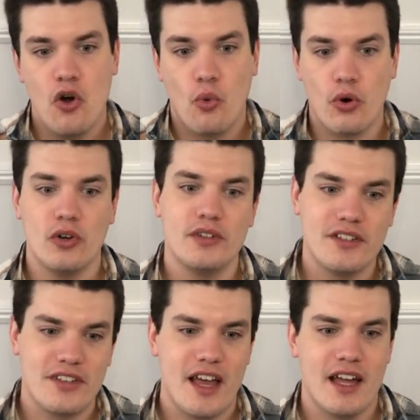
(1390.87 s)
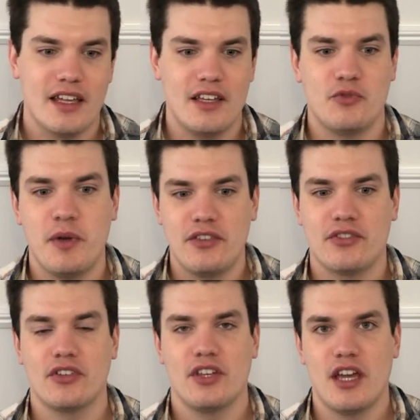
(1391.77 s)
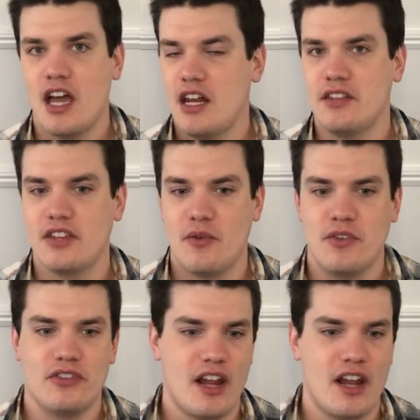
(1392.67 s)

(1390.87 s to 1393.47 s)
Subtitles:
Whirlwind attack is basically anytime we use